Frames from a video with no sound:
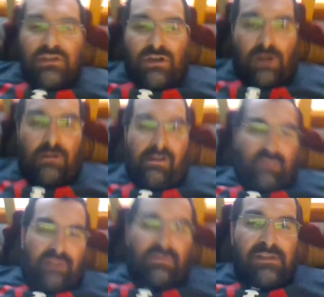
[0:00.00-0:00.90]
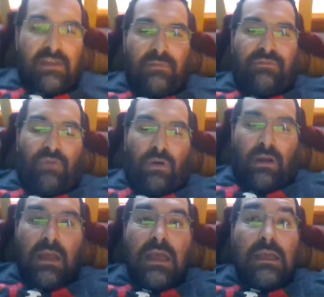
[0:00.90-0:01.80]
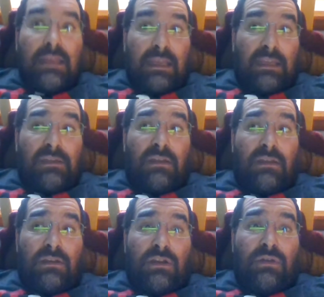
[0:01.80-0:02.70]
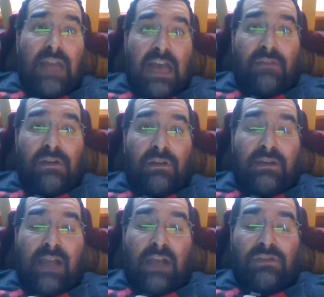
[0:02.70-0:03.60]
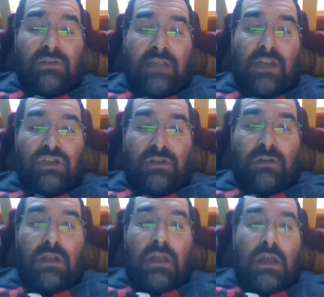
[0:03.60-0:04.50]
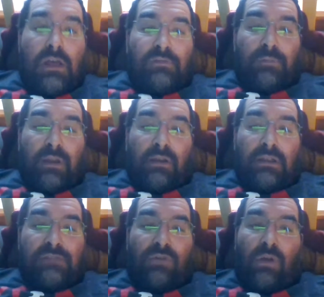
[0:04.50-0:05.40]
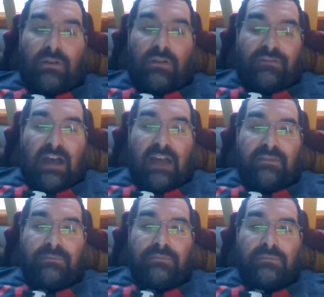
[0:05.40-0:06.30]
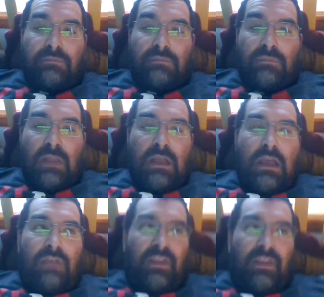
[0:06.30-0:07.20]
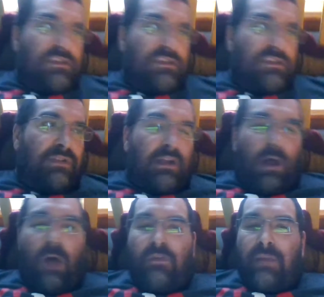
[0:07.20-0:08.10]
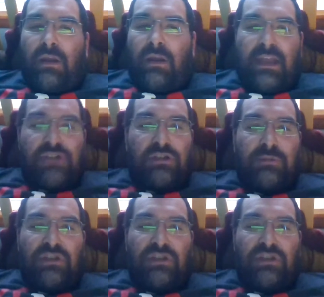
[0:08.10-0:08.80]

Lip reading: Turner. I referenced him before. He's a good dude to have in your contextualization for periods 4 and 5. The historian who said all of American history has been